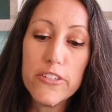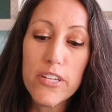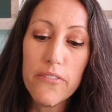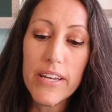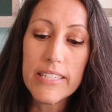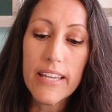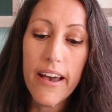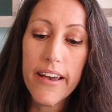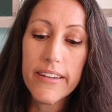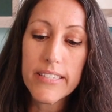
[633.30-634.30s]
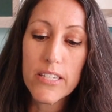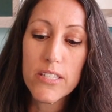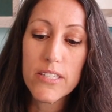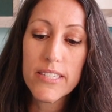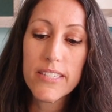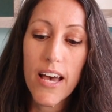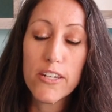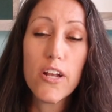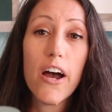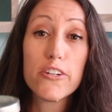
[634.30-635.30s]
the serving size
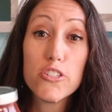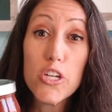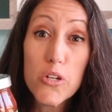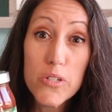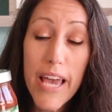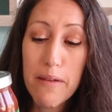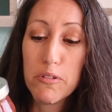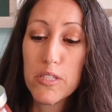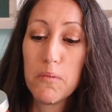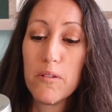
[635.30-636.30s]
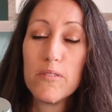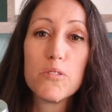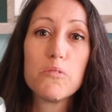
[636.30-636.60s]
are 2 tablespoons,